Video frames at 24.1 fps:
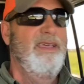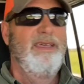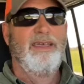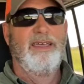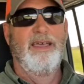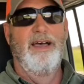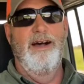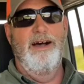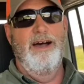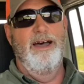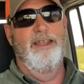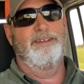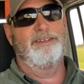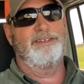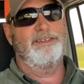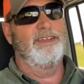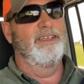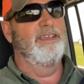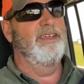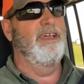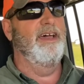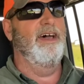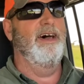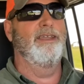
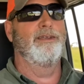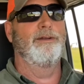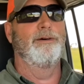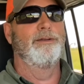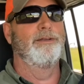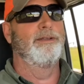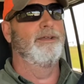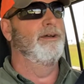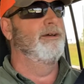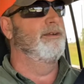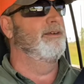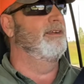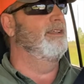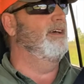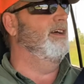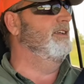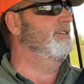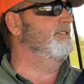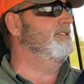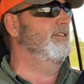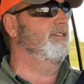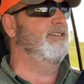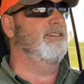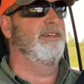Honestly, I don't know that I
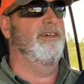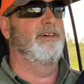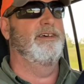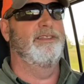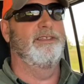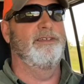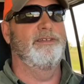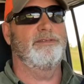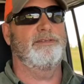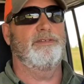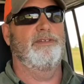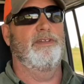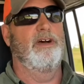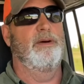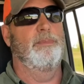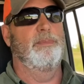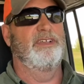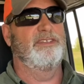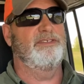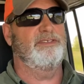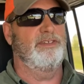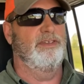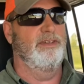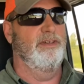should tell this one on
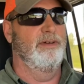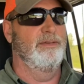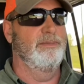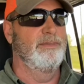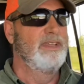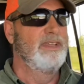myself